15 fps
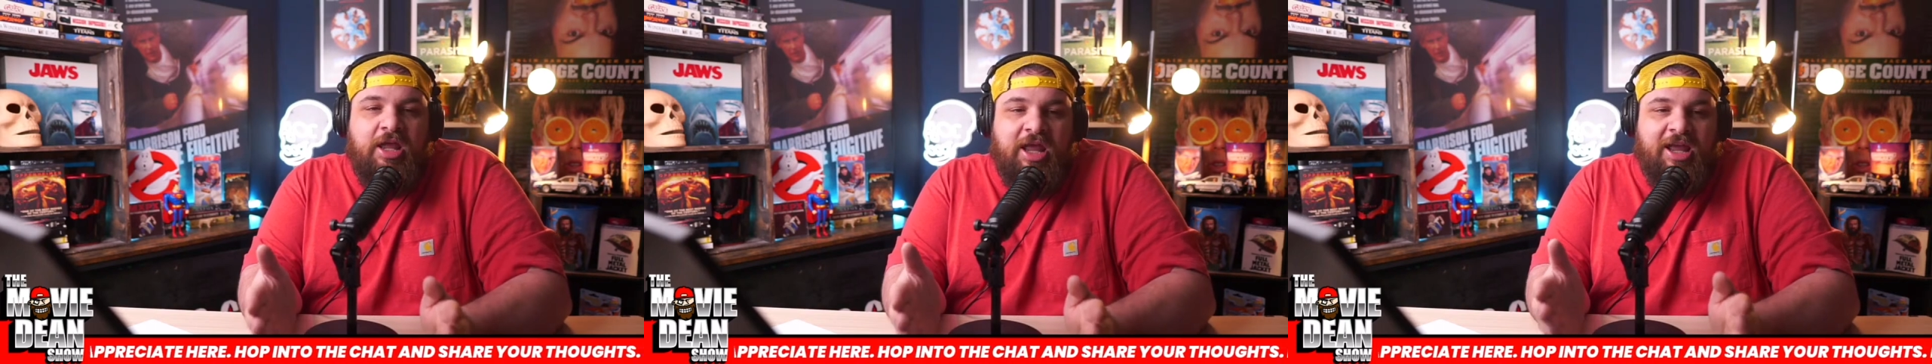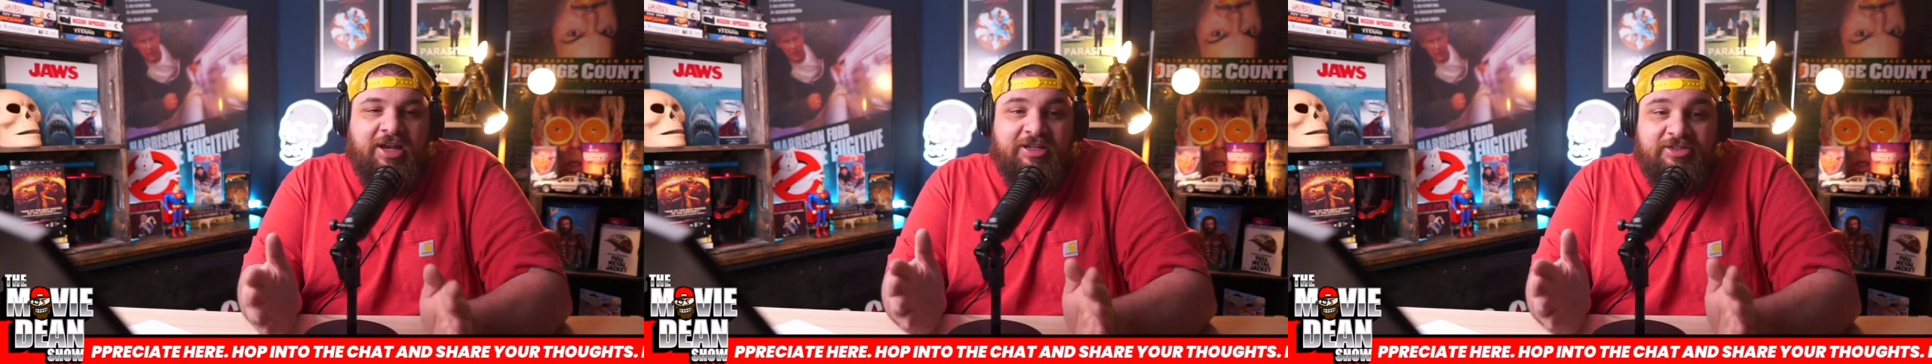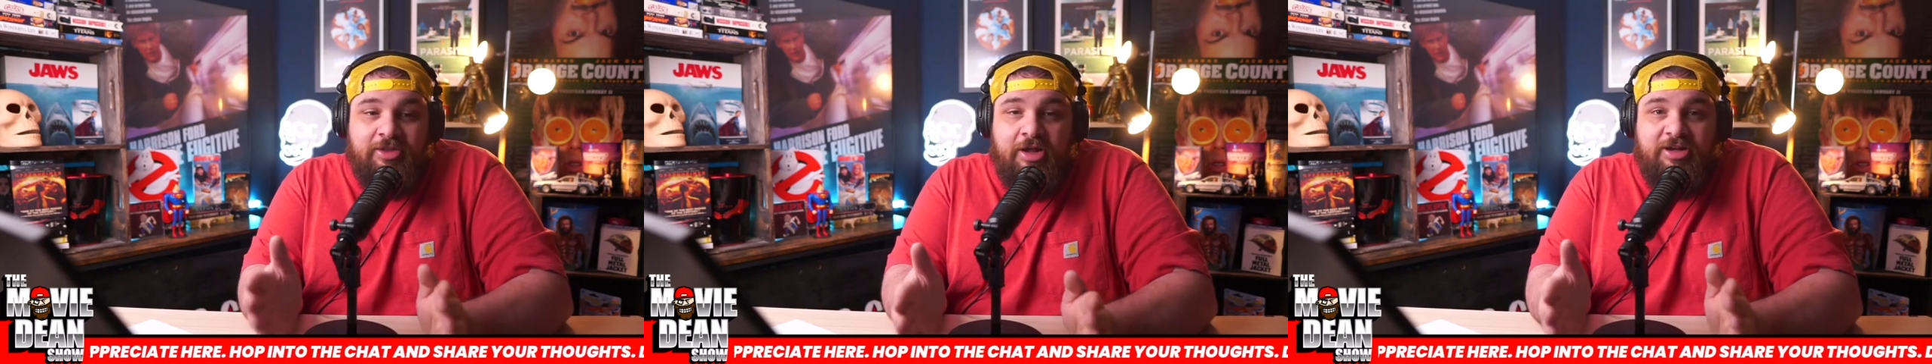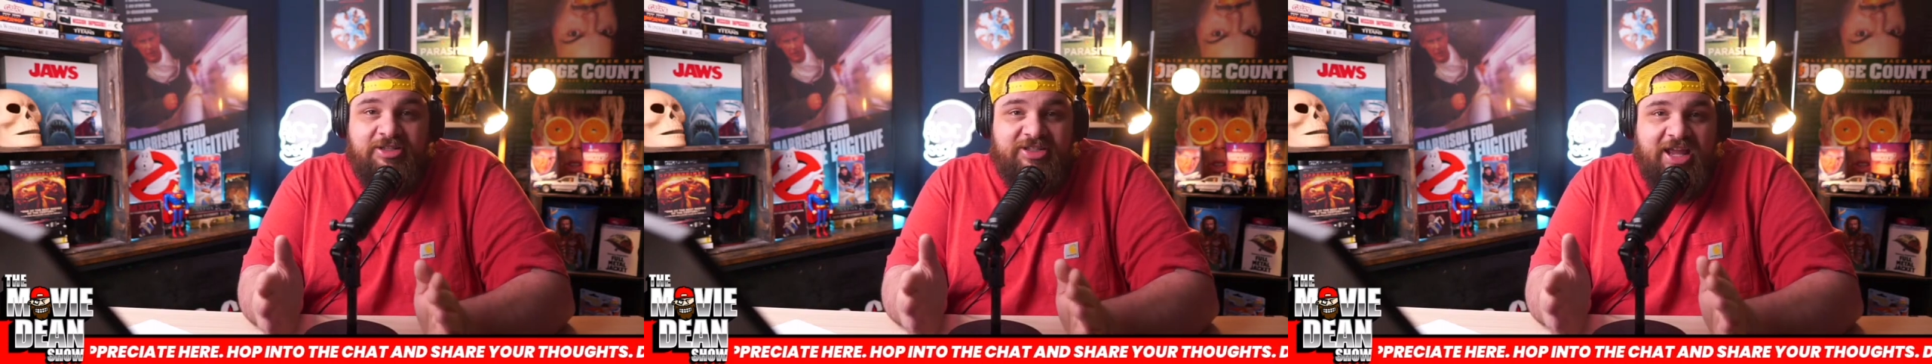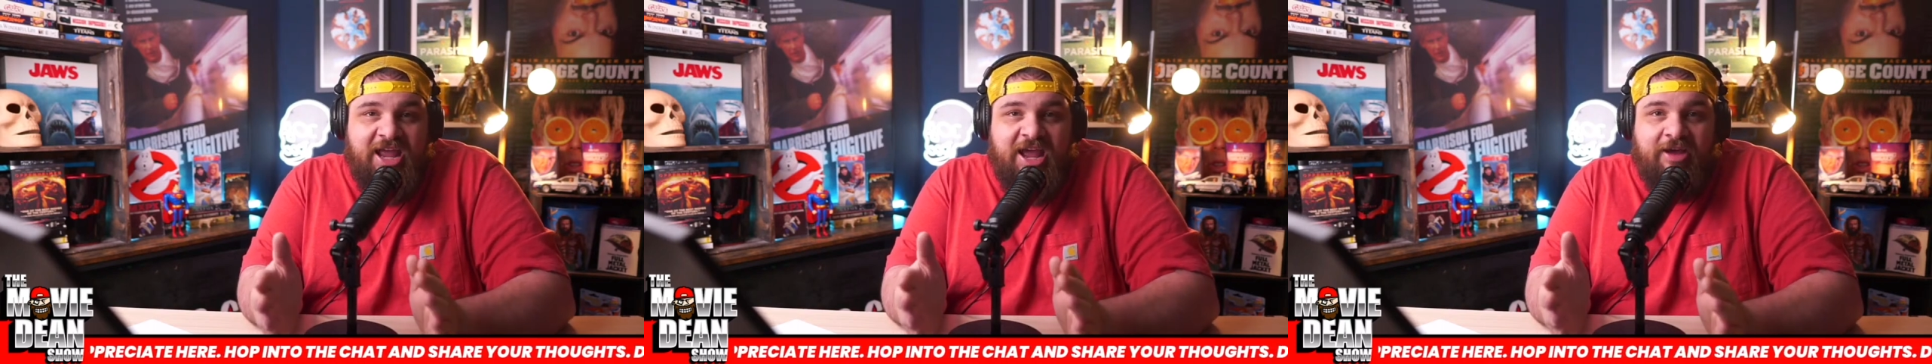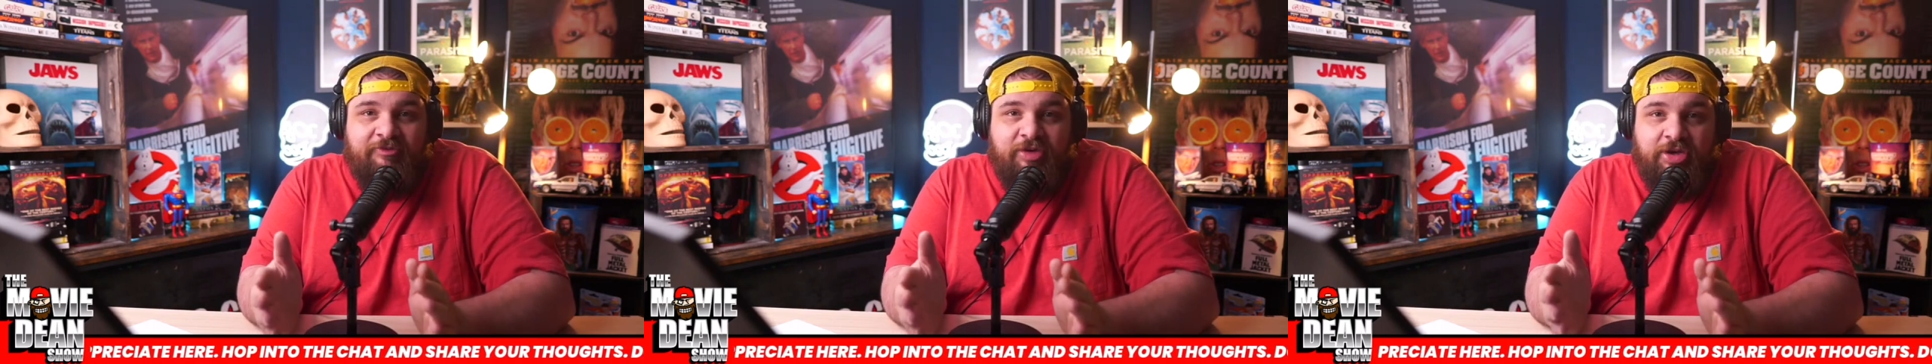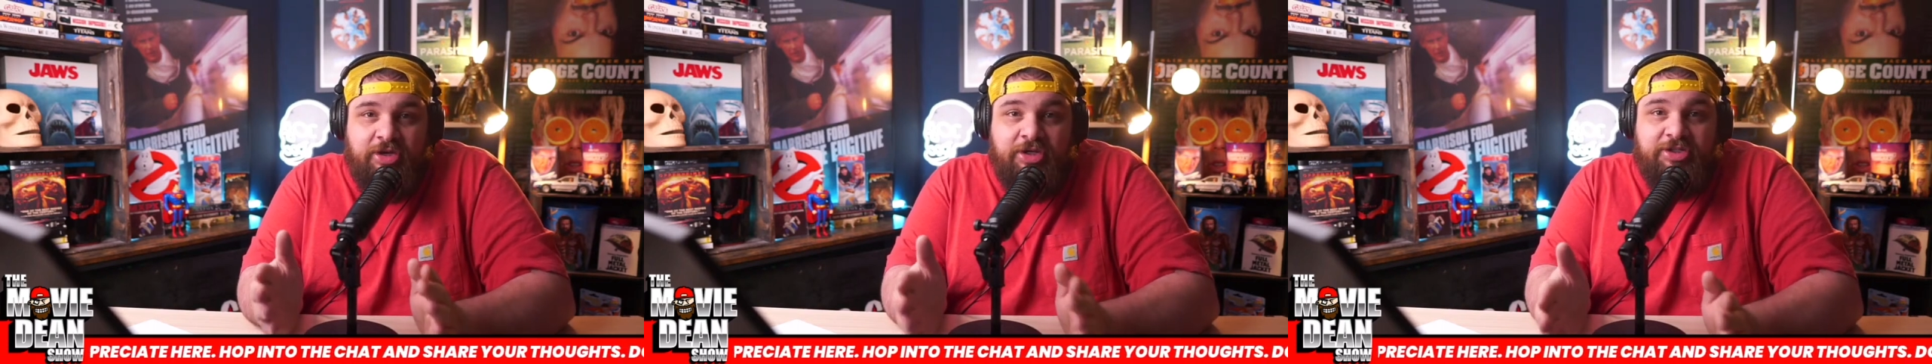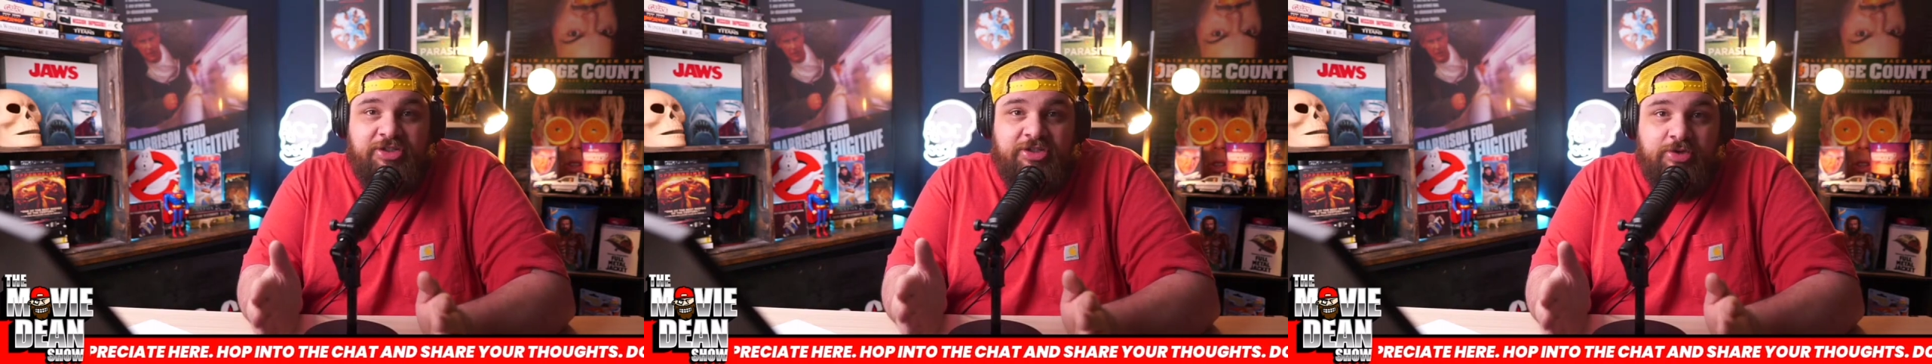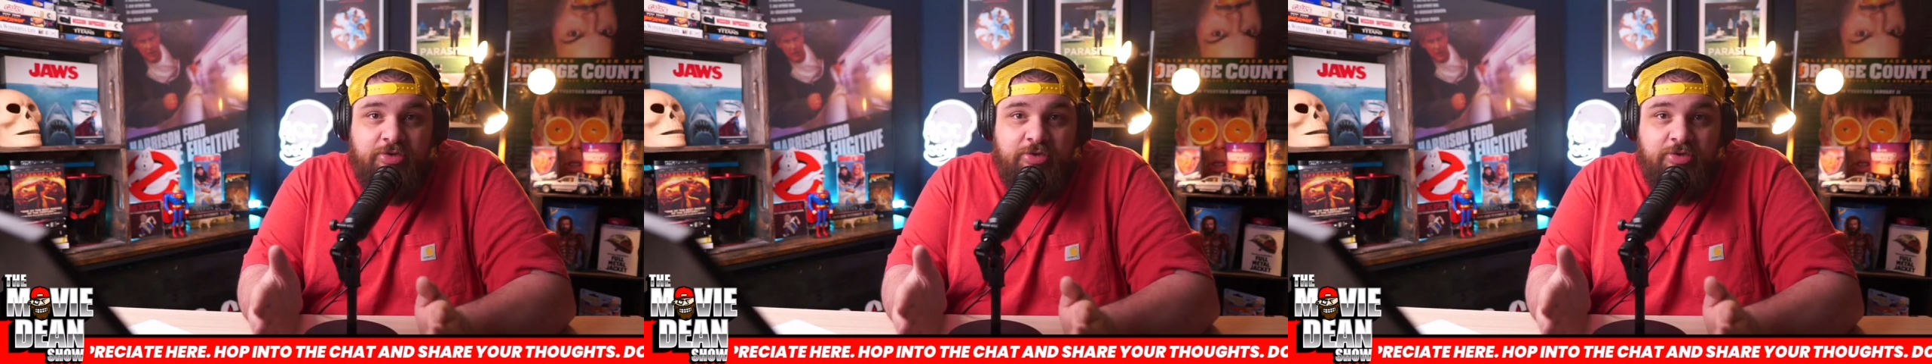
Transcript: And as long as they have a good